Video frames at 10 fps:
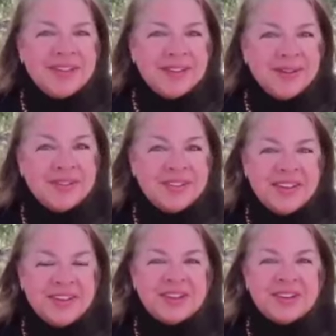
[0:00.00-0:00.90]
close
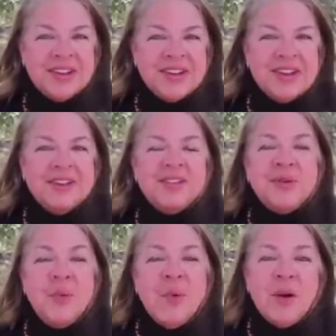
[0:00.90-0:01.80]
attention
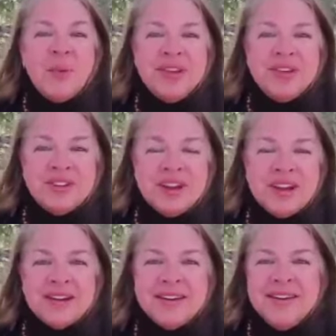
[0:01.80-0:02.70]
to what we
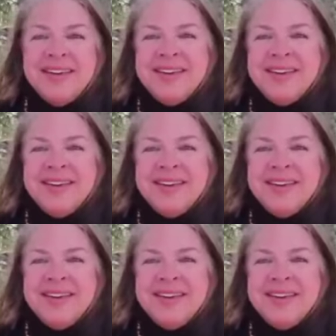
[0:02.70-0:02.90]
share,